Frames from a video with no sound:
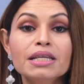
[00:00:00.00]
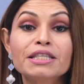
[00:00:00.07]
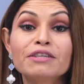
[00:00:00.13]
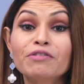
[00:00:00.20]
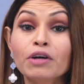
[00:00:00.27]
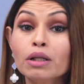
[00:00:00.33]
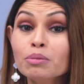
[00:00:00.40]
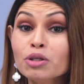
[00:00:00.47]

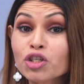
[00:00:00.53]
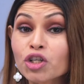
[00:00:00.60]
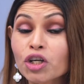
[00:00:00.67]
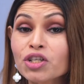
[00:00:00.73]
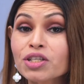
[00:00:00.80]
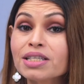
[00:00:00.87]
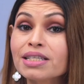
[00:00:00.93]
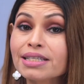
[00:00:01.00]
Development
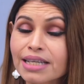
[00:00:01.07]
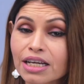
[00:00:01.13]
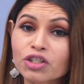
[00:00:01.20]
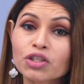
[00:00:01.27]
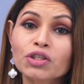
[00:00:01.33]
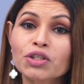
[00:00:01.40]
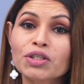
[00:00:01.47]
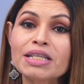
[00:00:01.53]
charges and
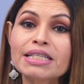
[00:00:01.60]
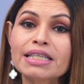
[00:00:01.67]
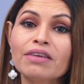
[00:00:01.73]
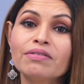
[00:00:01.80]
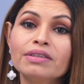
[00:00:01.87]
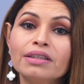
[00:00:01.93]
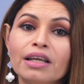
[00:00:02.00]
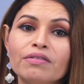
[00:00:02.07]
Section
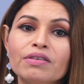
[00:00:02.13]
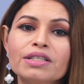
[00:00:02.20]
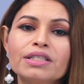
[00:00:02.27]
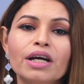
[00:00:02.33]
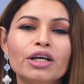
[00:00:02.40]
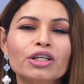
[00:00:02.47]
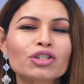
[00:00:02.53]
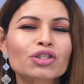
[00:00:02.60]
37
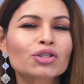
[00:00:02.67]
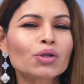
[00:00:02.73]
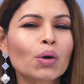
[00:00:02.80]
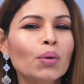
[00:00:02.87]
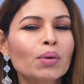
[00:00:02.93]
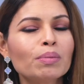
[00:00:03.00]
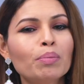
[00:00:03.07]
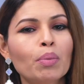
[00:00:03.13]
levies are
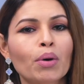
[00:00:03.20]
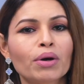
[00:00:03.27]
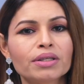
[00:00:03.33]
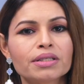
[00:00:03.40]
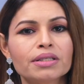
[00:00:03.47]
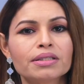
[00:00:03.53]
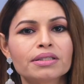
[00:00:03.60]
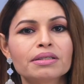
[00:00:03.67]
so
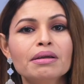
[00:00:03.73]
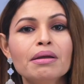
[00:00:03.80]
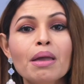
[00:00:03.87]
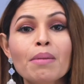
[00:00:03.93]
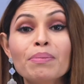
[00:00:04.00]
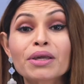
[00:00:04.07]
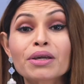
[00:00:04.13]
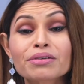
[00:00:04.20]
important
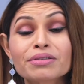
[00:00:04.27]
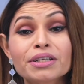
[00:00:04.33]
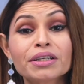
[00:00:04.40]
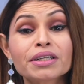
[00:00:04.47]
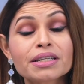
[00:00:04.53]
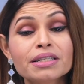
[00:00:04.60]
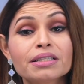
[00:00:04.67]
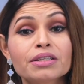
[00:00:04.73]
because
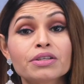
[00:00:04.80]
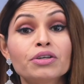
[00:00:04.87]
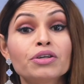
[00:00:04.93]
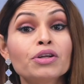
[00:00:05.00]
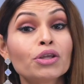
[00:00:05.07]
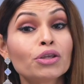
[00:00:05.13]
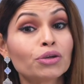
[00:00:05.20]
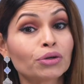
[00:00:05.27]
they're
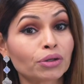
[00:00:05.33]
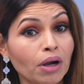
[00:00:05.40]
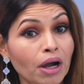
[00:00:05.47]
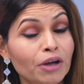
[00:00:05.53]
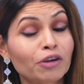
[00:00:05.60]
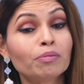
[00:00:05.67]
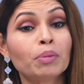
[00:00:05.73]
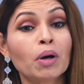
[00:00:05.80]
considered your
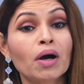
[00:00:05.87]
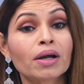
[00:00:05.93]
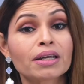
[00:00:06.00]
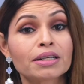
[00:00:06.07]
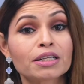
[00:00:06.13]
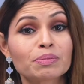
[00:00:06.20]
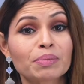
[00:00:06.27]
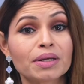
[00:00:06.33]

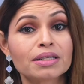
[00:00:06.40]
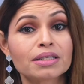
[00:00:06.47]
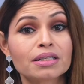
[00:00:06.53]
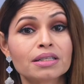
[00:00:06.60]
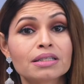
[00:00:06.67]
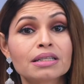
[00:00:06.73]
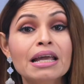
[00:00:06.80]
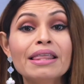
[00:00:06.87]
out-of-pocket
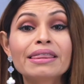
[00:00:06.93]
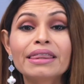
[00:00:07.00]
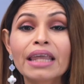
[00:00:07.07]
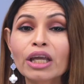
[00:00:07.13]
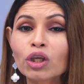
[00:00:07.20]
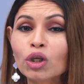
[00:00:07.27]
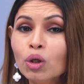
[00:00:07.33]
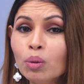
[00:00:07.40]
expenses
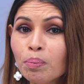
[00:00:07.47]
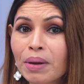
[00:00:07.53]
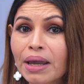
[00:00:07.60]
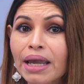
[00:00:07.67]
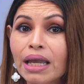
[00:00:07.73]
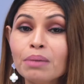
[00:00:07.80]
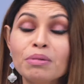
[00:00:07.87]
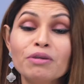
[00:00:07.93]
that you
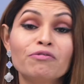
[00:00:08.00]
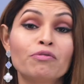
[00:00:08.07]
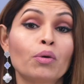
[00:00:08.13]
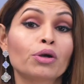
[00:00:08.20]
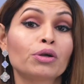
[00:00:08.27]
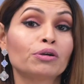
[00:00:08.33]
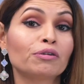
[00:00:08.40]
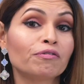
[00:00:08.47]
pay
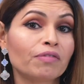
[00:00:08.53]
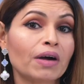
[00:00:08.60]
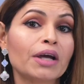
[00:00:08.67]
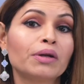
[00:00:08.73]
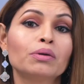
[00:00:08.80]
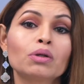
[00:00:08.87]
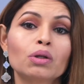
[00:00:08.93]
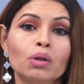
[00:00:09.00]
before your
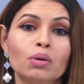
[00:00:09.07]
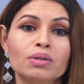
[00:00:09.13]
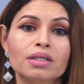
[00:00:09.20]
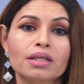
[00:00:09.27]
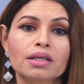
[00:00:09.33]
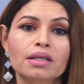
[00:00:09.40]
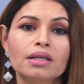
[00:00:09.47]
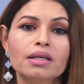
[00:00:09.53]
final closing.